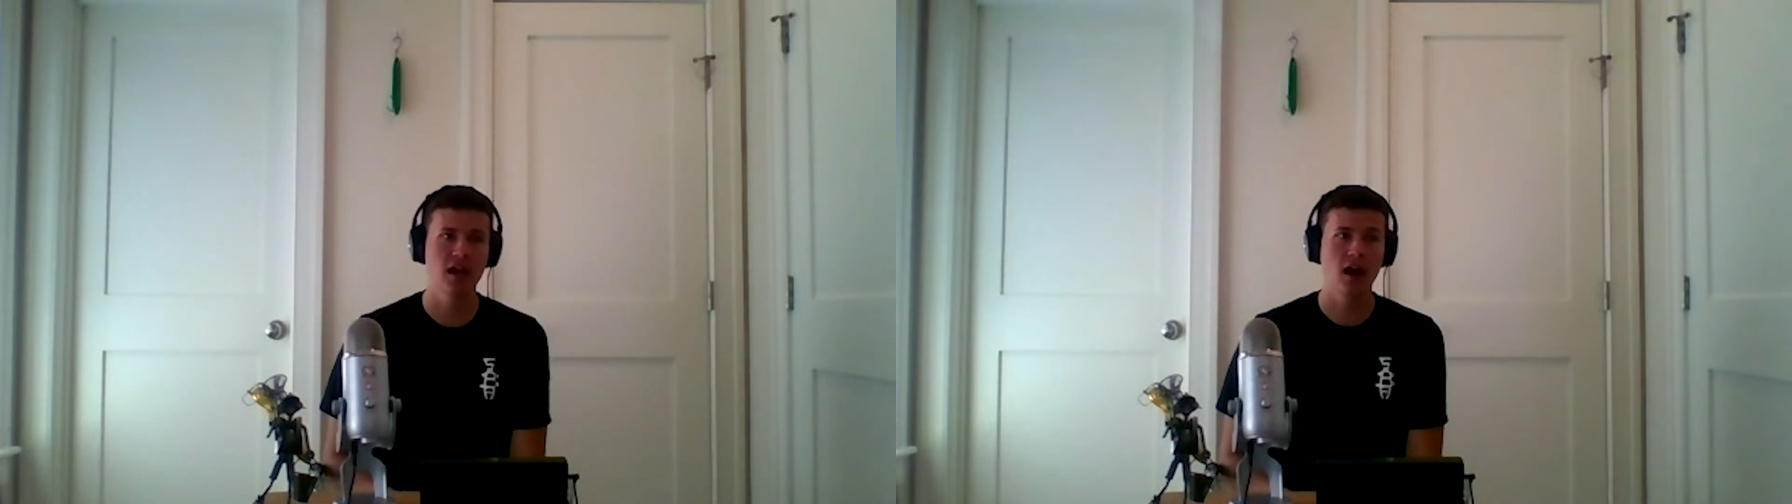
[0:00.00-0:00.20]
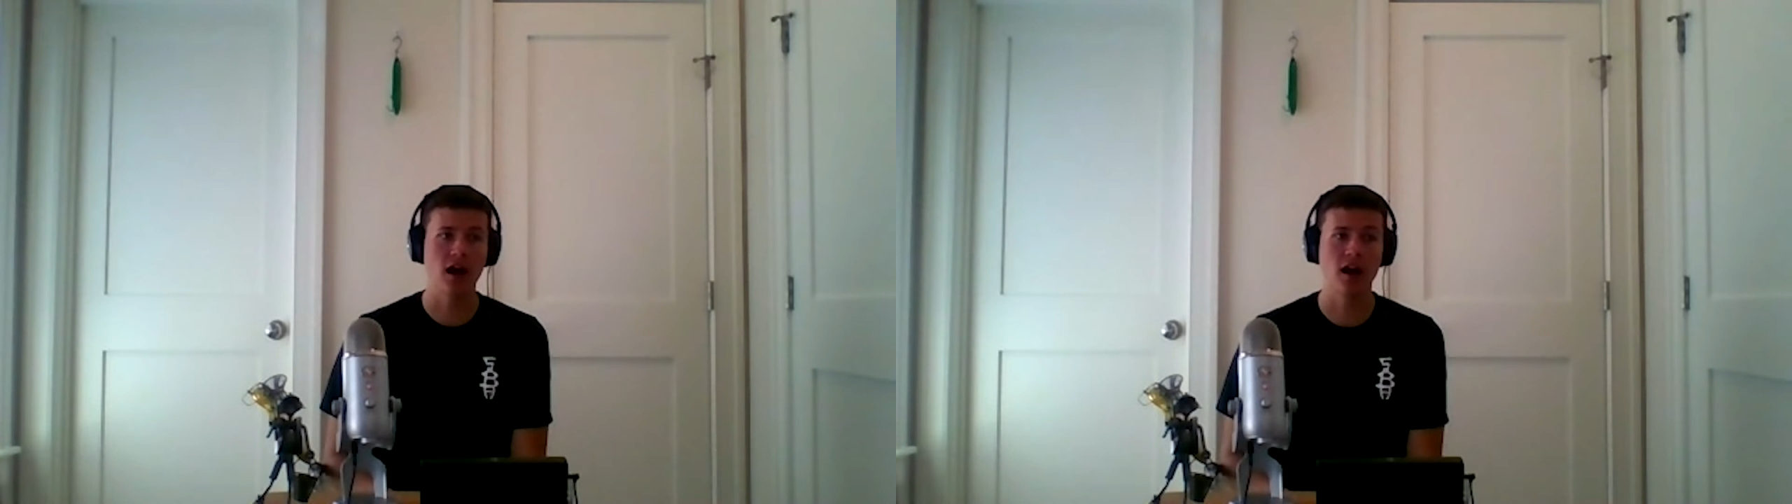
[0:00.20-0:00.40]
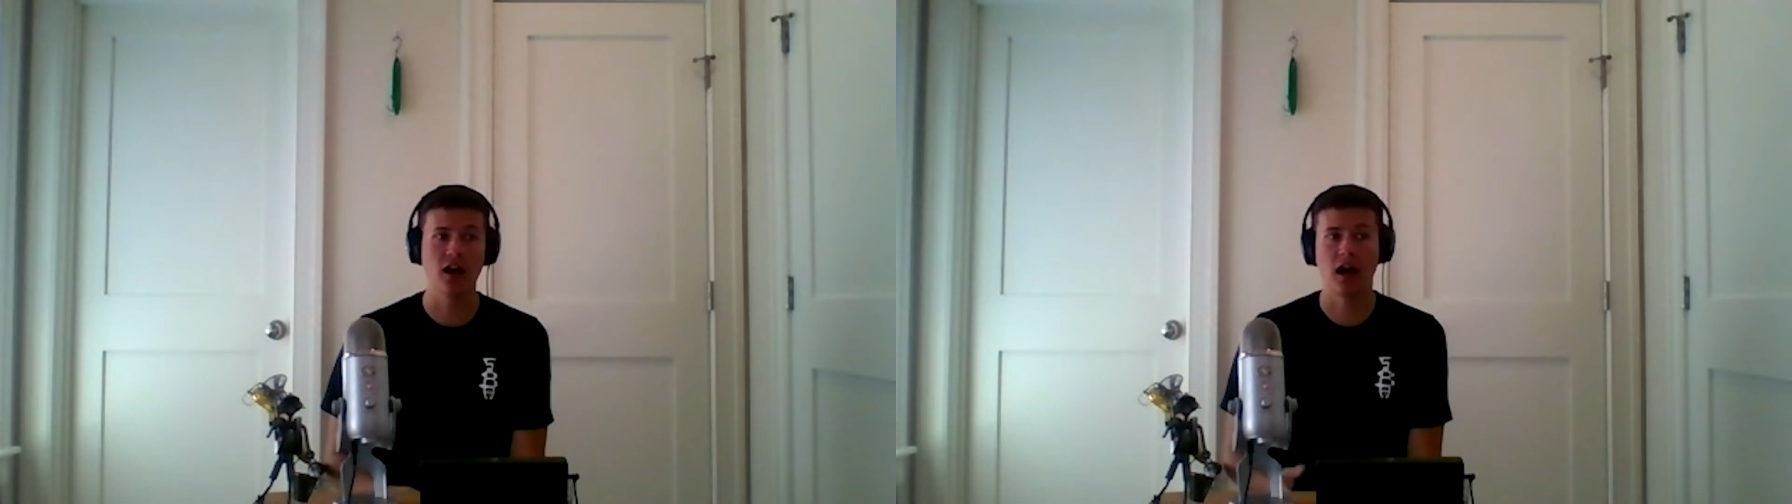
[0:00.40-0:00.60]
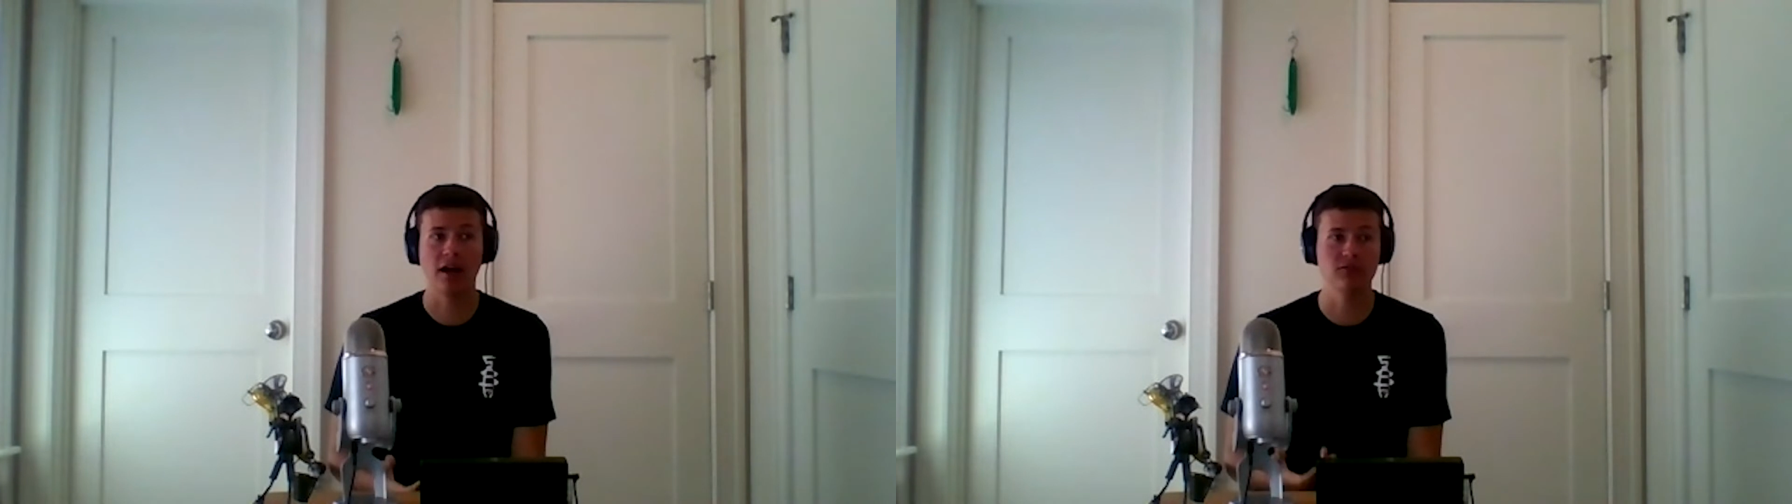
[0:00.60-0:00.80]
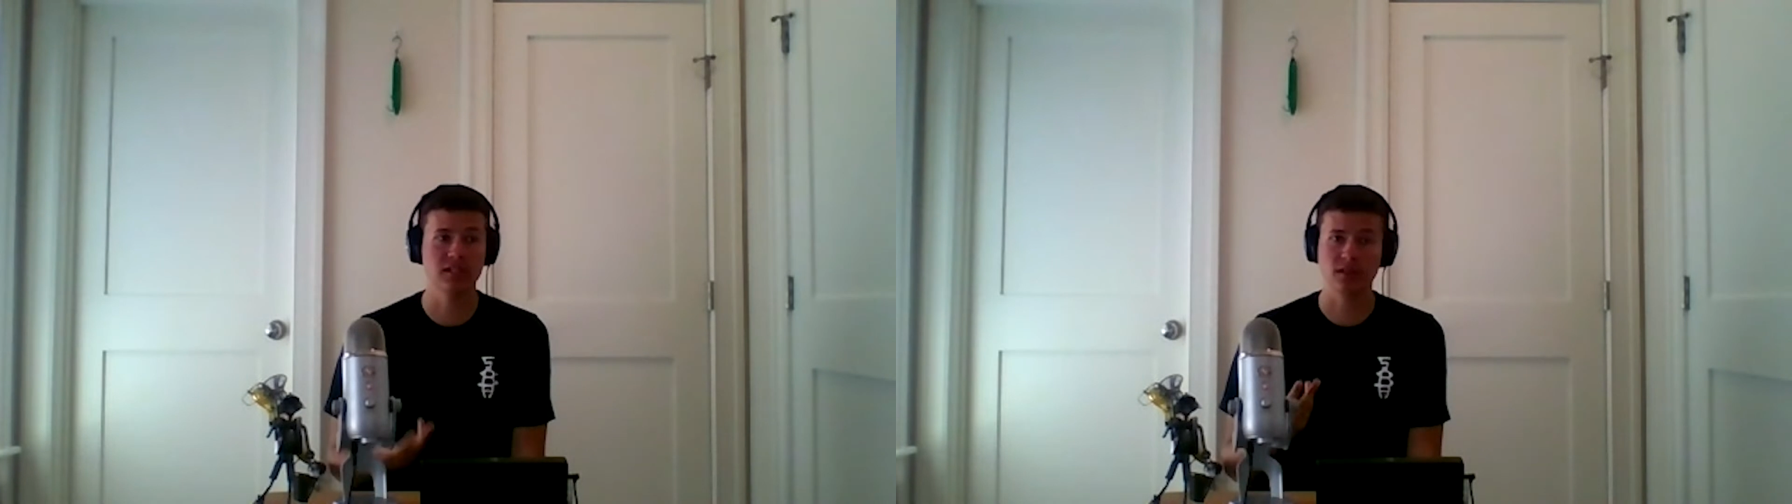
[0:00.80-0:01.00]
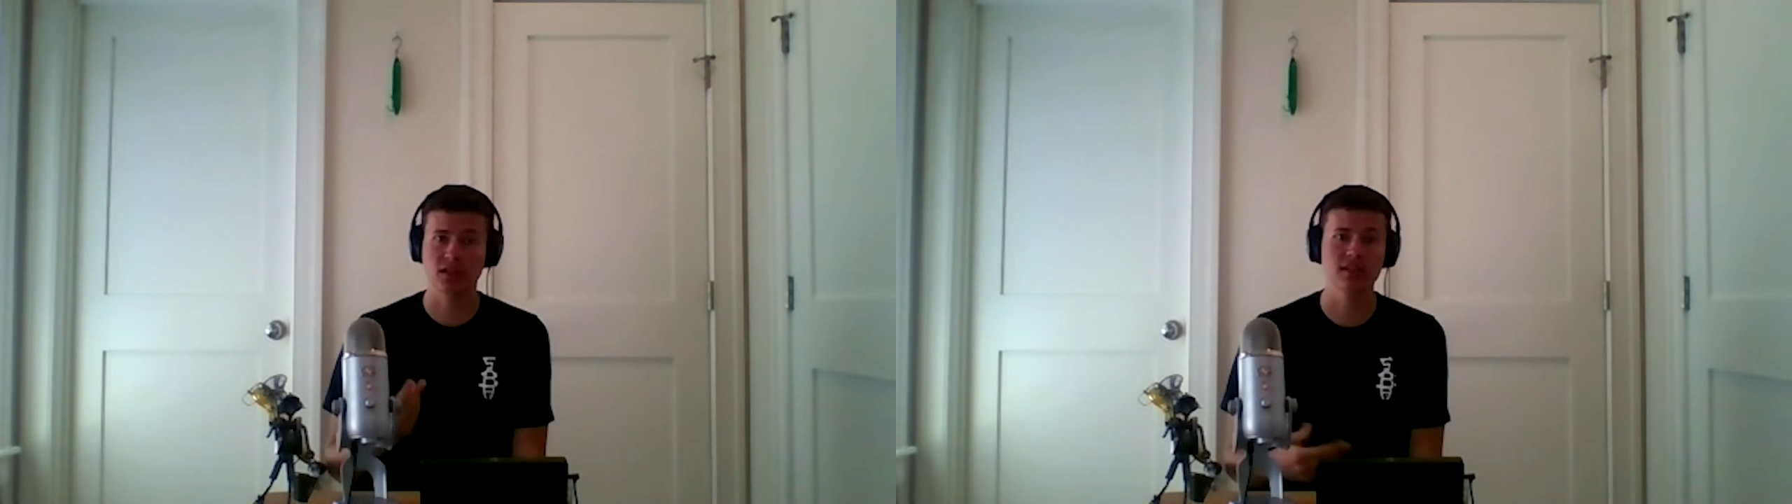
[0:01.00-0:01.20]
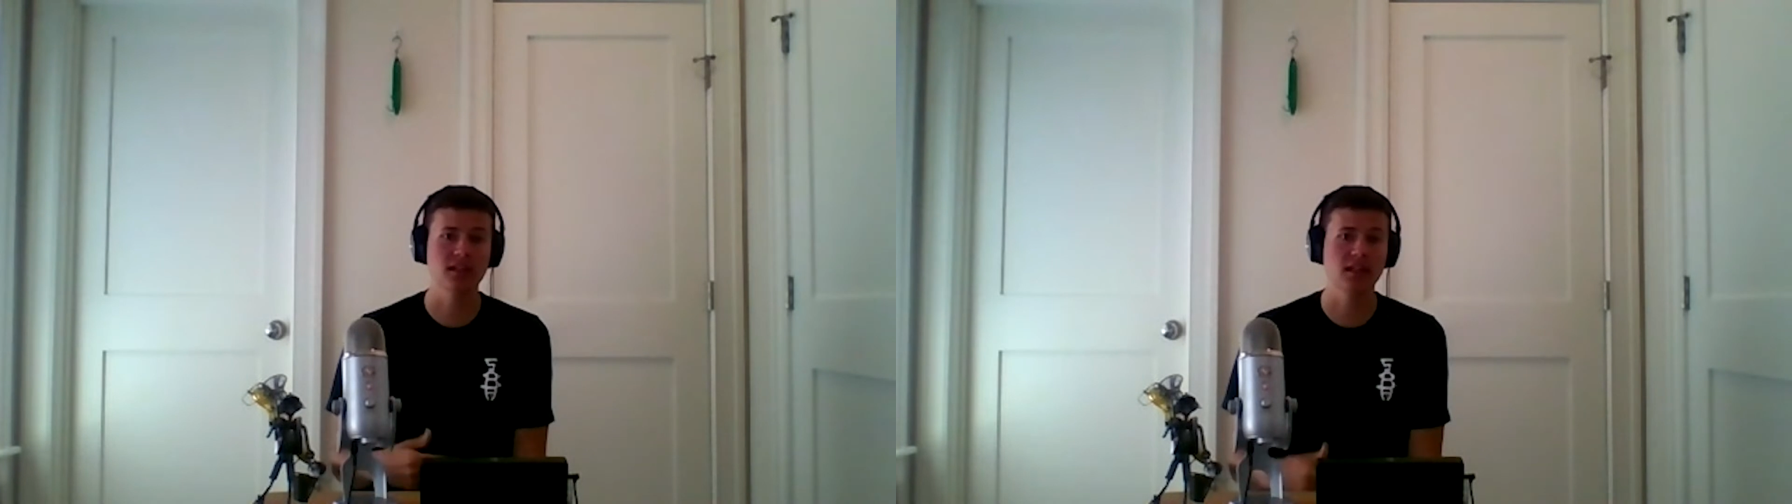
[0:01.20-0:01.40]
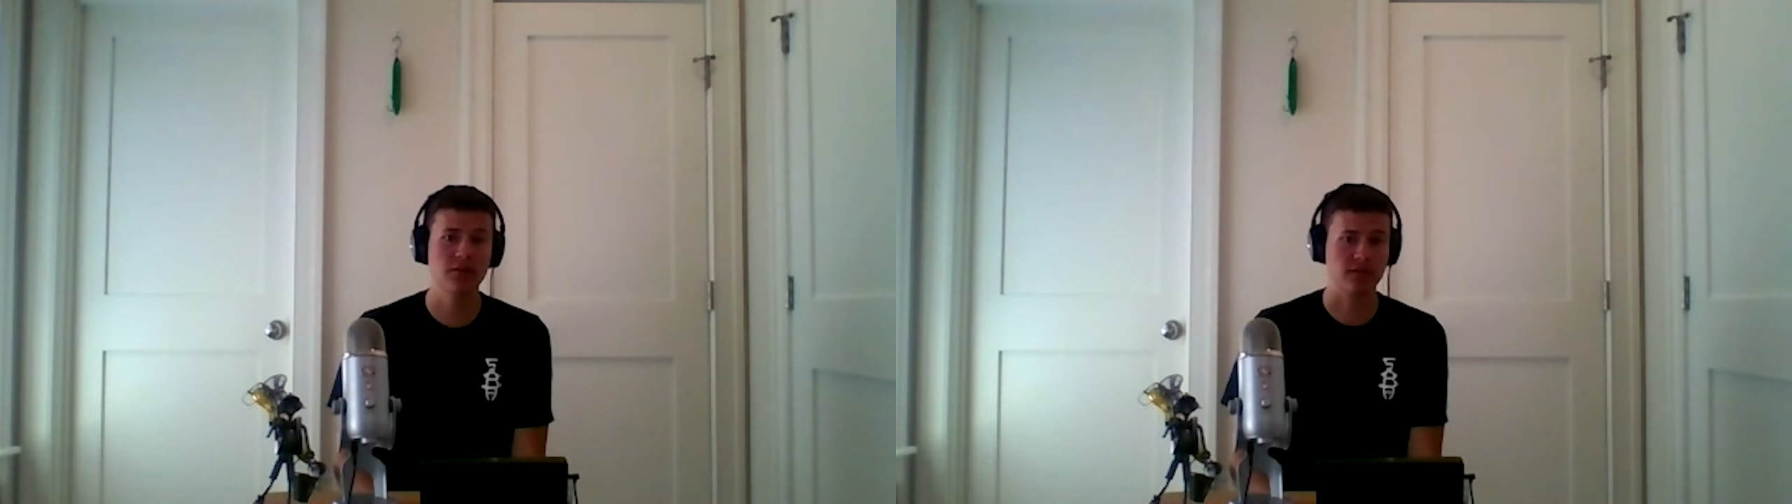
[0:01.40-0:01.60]
I was able to cut the
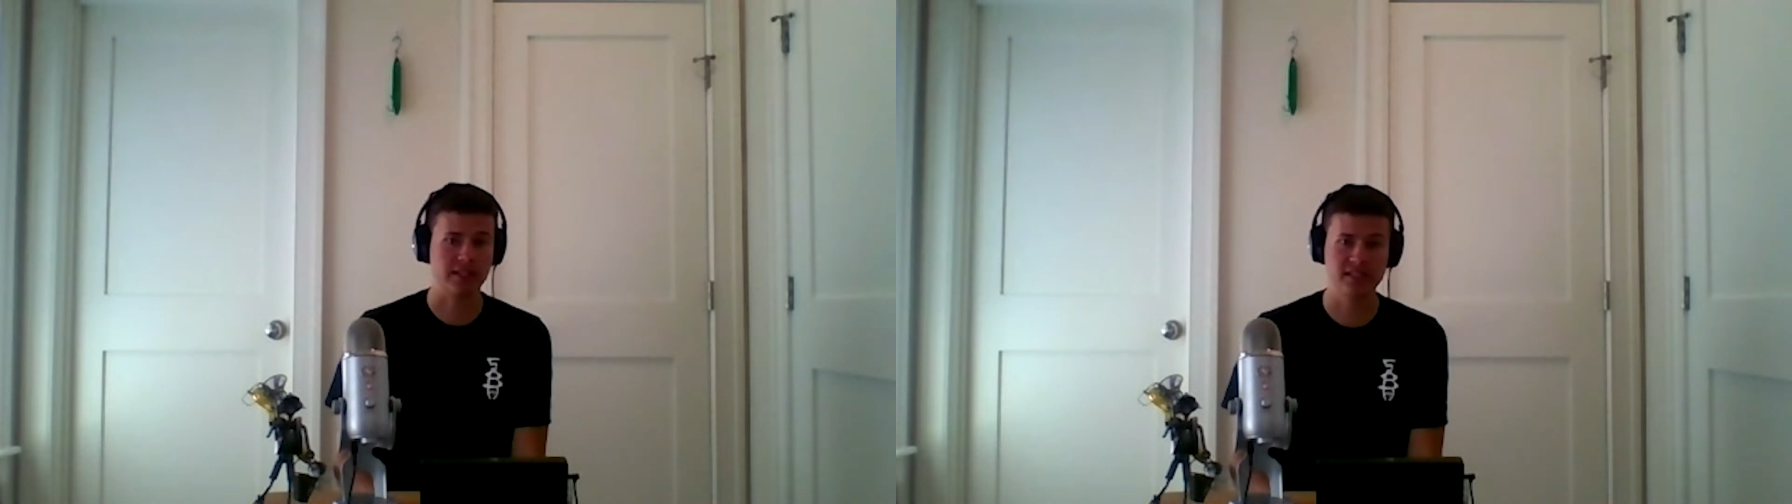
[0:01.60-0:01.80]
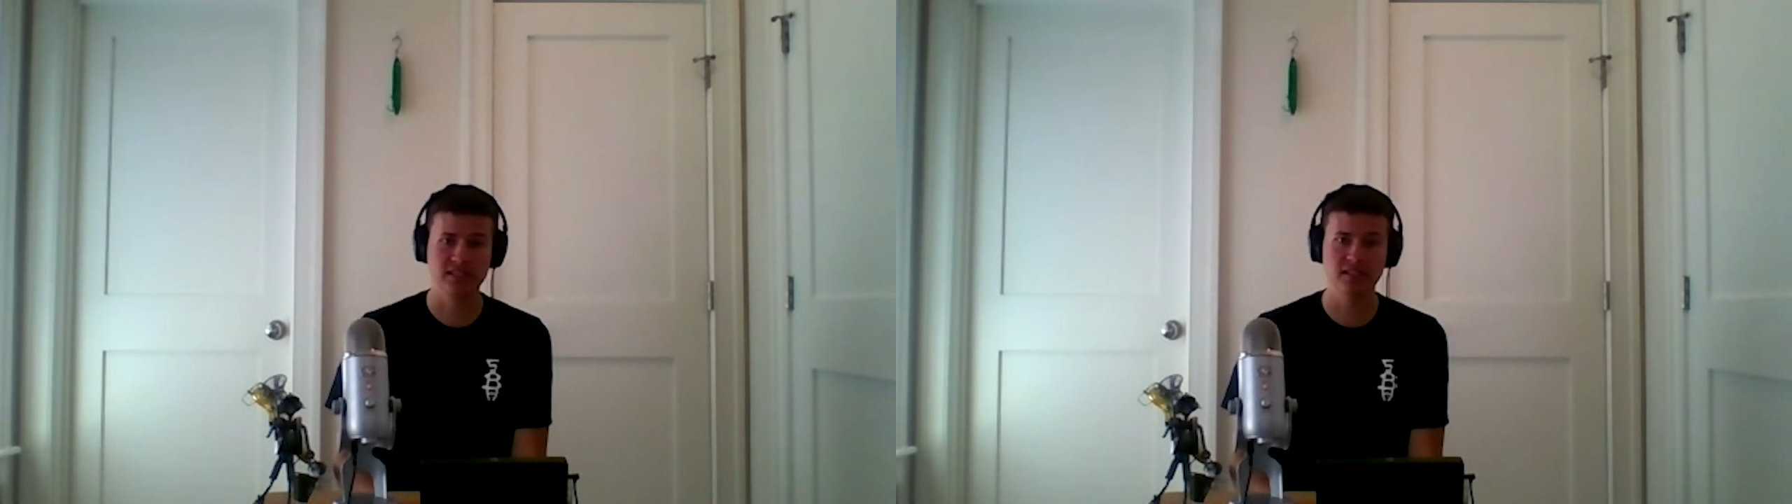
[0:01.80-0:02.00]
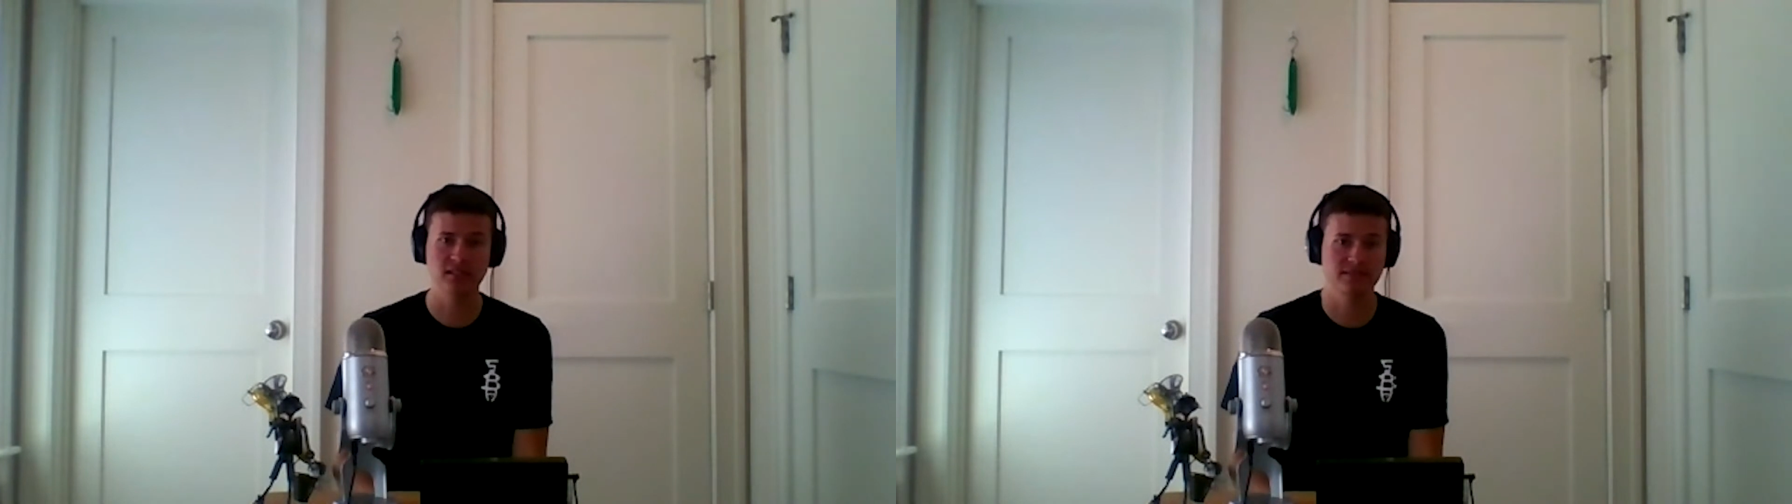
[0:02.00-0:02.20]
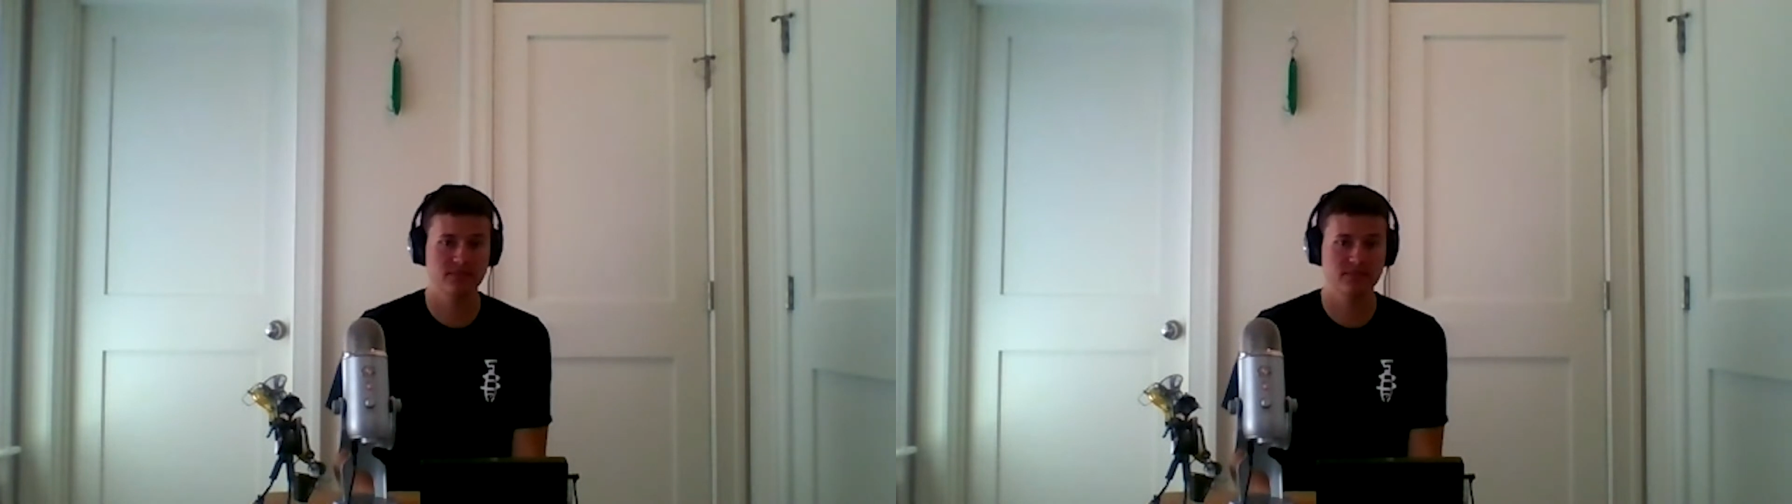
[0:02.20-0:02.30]
line, release it.